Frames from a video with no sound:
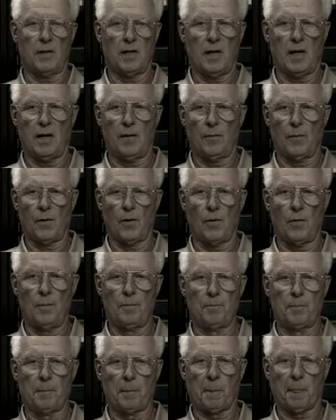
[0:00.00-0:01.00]
the hero,
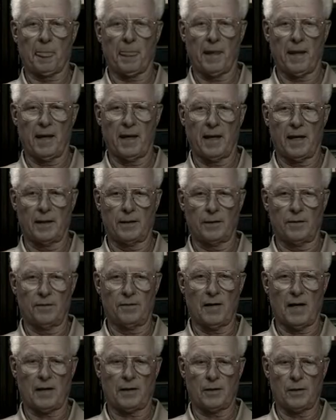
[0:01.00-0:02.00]
and in
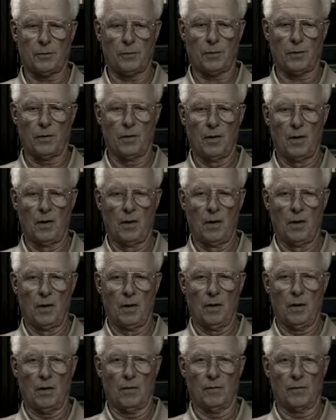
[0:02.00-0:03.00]
fact there were
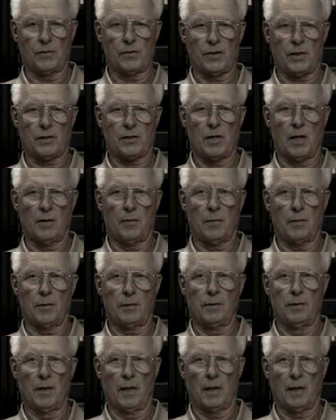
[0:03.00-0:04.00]
over 600